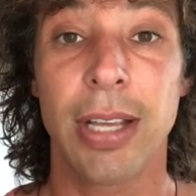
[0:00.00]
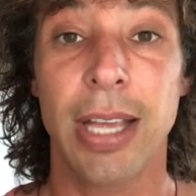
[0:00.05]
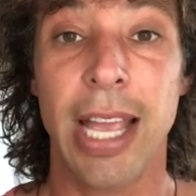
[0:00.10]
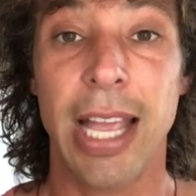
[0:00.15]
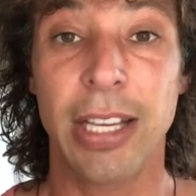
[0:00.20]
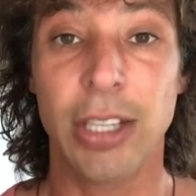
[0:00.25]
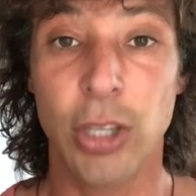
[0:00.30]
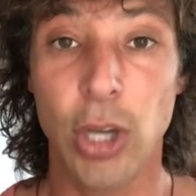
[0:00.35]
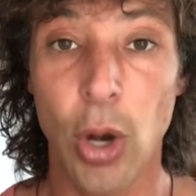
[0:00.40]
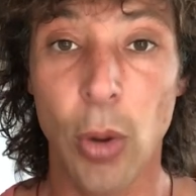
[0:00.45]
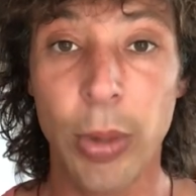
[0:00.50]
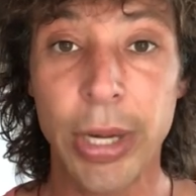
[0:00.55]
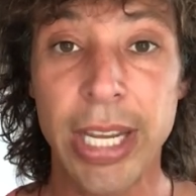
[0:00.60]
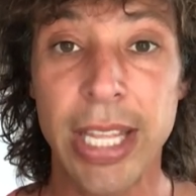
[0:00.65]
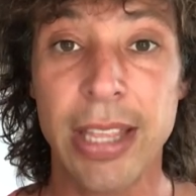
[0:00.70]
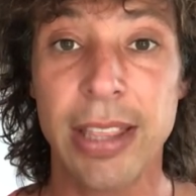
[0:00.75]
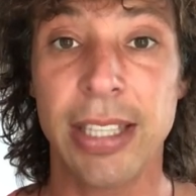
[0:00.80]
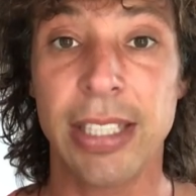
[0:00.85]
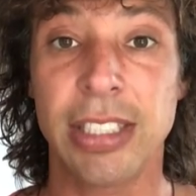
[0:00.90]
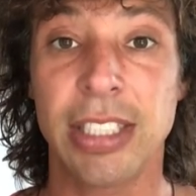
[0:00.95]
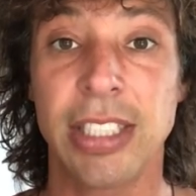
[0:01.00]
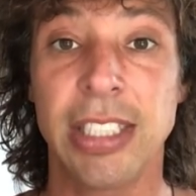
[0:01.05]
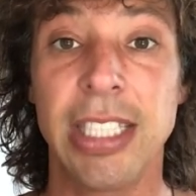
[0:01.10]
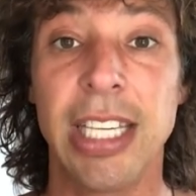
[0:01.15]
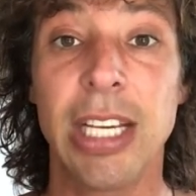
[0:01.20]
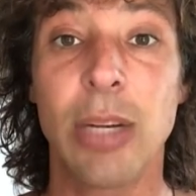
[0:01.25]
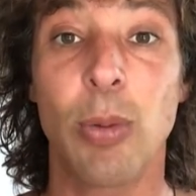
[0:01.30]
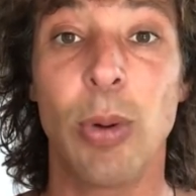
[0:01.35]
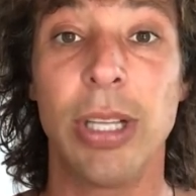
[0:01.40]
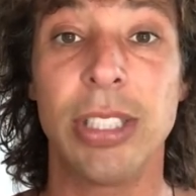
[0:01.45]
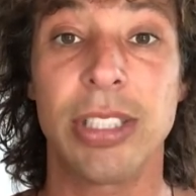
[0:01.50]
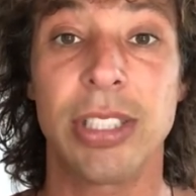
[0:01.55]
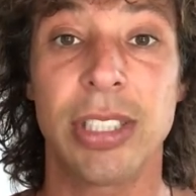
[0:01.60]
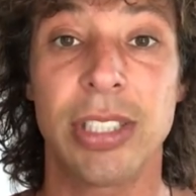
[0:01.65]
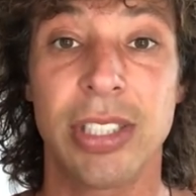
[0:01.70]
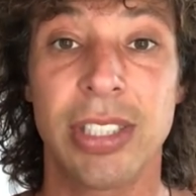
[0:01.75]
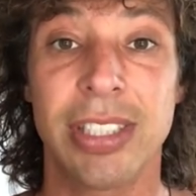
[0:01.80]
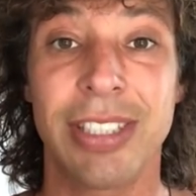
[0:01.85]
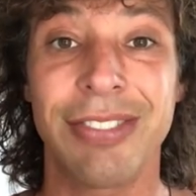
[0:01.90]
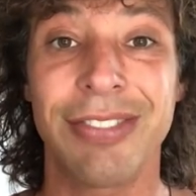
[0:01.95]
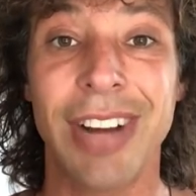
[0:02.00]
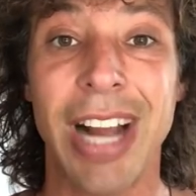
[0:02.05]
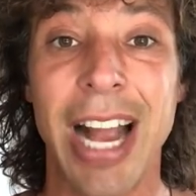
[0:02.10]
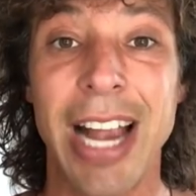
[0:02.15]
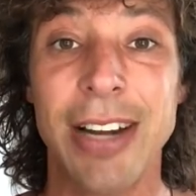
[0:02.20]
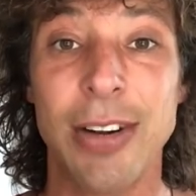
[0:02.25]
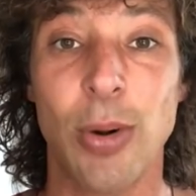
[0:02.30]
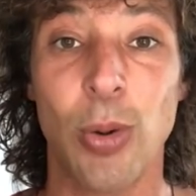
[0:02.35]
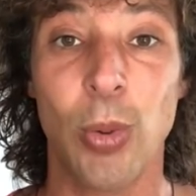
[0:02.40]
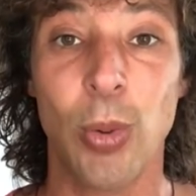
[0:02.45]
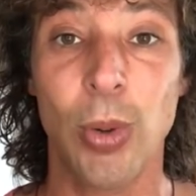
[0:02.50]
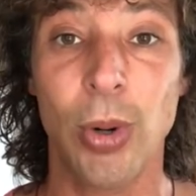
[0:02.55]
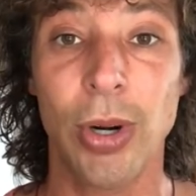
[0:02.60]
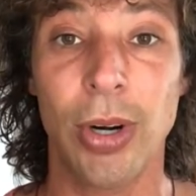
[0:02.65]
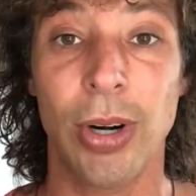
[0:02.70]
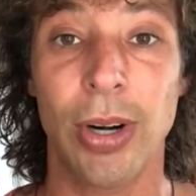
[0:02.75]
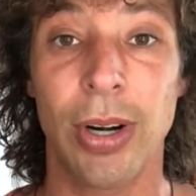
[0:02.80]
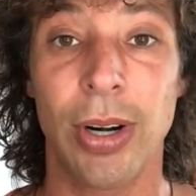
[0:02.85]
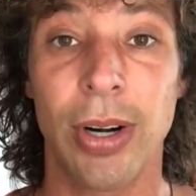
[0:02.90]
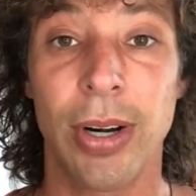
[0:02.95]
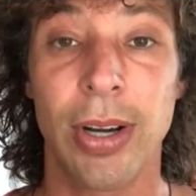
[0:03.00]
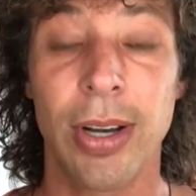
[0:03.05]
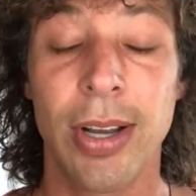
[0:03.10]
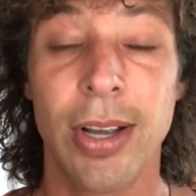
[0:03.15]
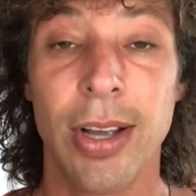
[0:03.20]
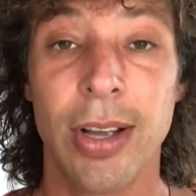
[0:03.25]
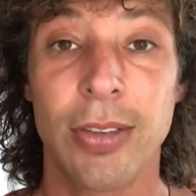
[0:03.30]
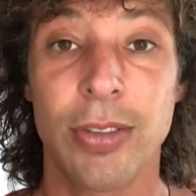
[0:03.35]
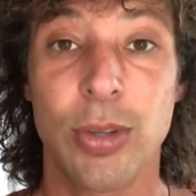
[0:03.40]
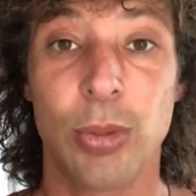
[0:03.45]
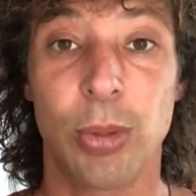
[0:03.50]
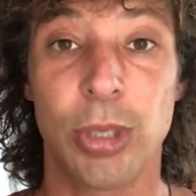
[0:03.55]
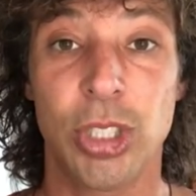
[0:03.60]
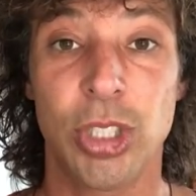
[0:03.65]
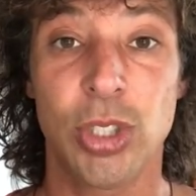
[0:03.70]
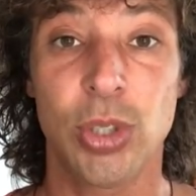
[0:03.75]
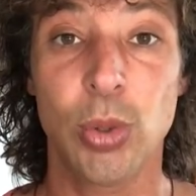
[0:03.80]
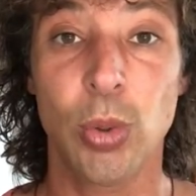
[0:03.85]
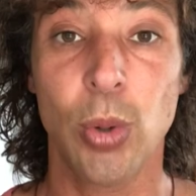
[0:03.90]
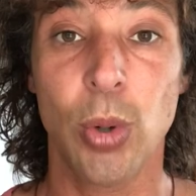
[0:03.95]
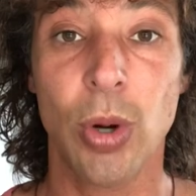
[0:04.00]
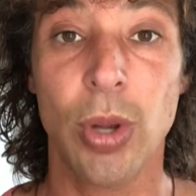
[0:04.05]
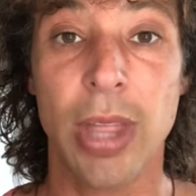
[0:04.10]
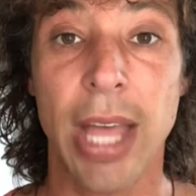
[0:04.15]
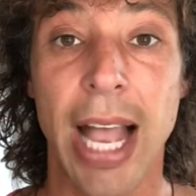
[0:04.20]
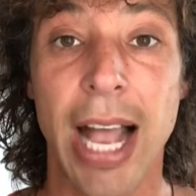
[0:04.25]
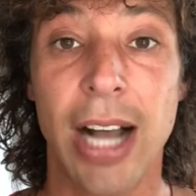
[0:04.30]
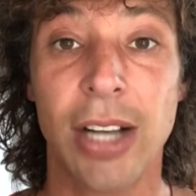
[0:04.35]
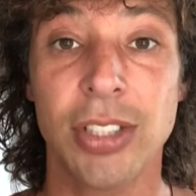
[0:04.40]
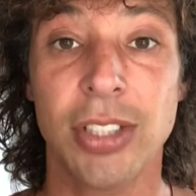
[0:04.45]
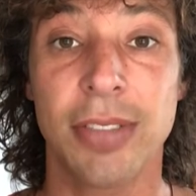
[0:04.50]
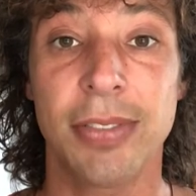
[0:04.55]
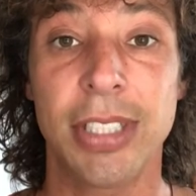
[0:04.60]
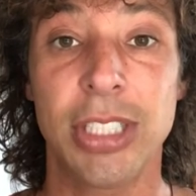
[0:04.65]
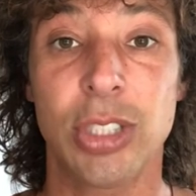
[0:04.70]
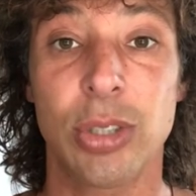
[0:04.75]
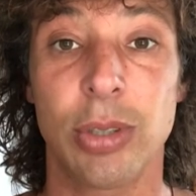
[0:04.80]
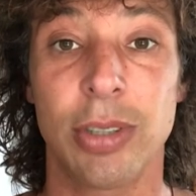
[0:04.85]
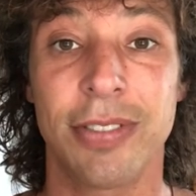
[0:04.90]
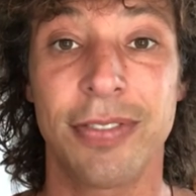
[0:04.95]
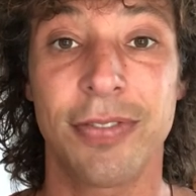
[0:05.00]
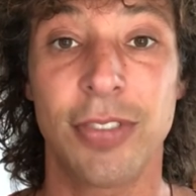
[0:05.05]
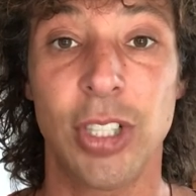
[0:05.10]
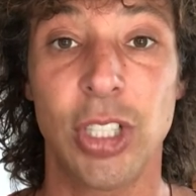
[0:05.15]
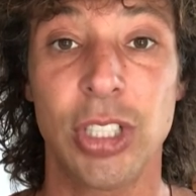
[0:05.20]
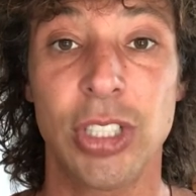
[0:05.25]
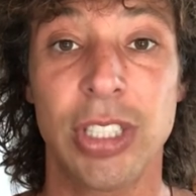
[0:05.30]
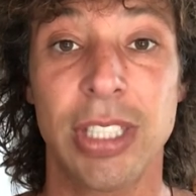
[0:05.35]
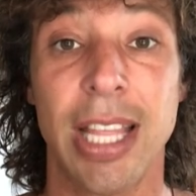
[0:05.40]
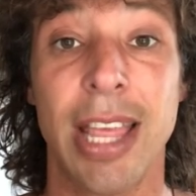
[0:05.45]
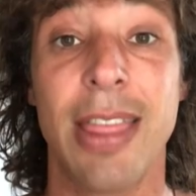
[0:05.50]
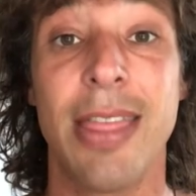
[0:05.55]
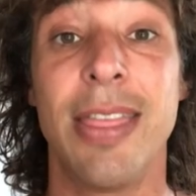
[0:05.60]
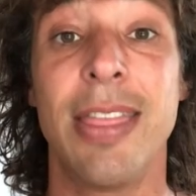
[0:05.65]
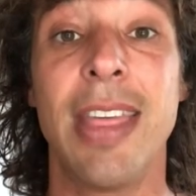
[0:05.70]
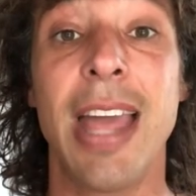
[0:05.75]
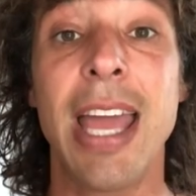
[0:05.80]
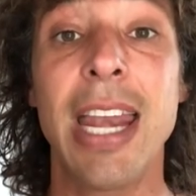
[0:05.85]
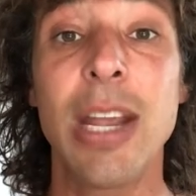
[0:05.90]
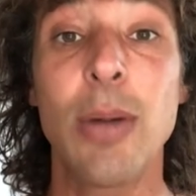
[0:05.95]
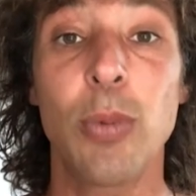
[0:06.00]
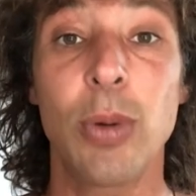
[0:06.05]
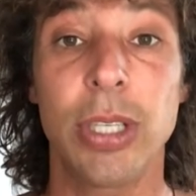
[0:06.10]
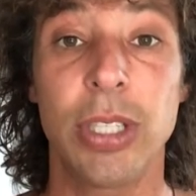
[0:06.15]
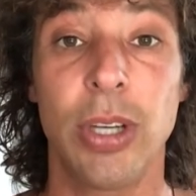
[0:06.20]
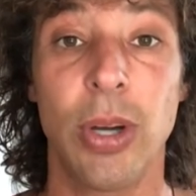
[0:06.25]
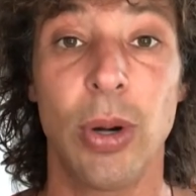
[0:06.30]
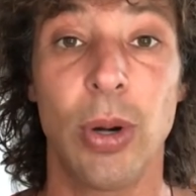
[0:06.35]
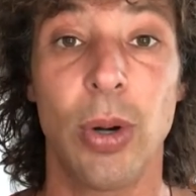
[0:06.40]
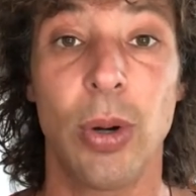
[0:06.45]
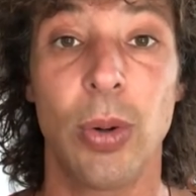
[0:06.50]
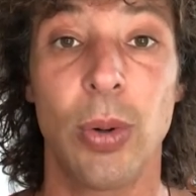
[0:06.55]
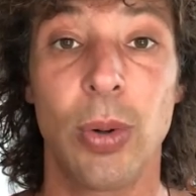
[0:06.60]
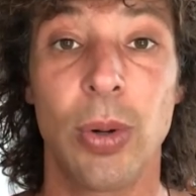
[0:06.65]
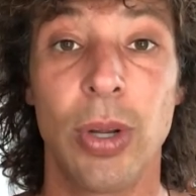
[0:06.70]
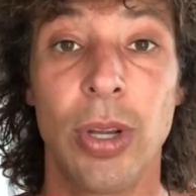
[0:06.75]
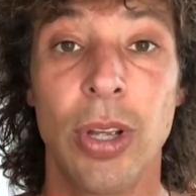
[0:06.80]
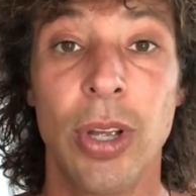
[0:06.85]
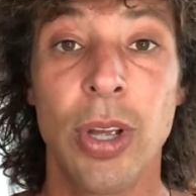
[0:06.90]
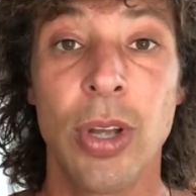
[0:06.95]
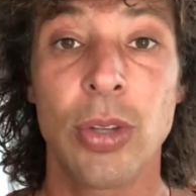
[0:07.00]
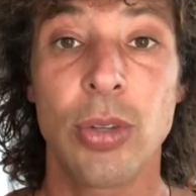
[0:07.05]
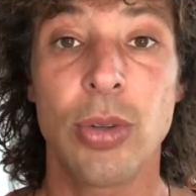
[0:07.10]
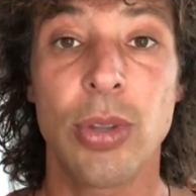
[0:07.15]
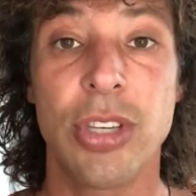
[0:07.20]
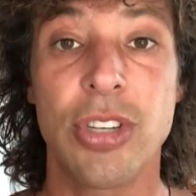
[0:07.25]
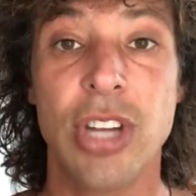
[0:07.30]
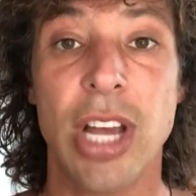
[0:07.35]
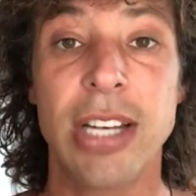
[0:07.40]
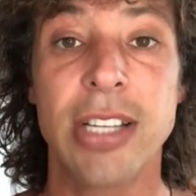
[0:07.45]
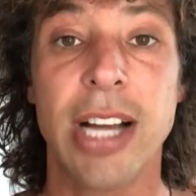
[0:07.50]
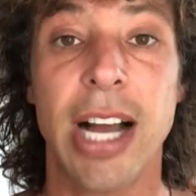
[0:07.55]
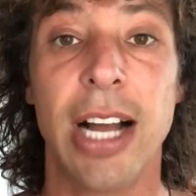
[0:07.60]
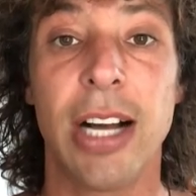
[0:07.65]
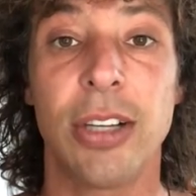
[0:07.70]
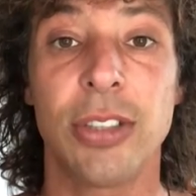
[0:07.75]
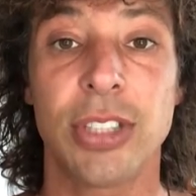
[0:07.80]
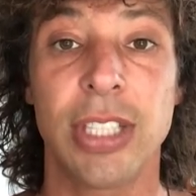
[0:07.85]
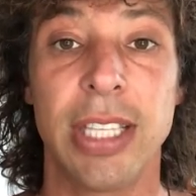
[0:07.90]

and going in this sequence, this divine order, to restore the house of Israel first, then it would go to the Gentiles.